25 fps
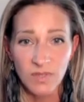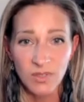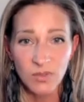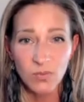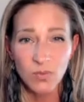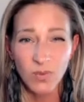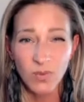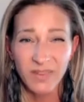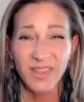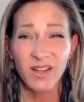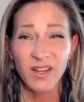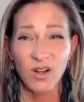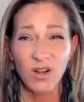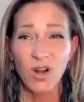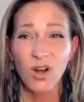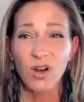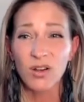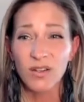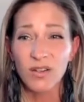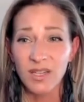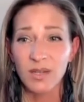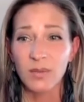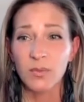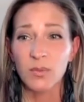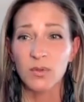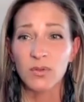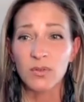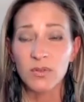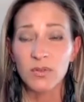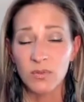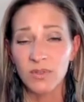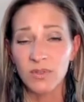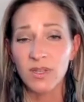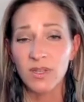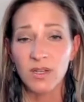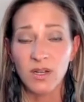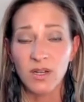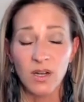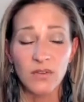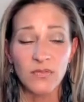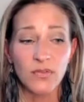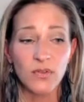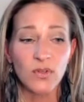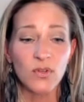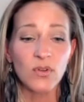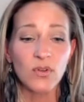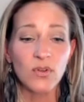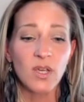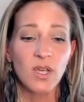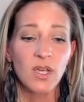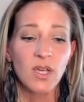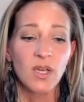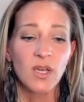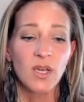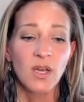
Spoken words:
this what they call kibble, what they call food.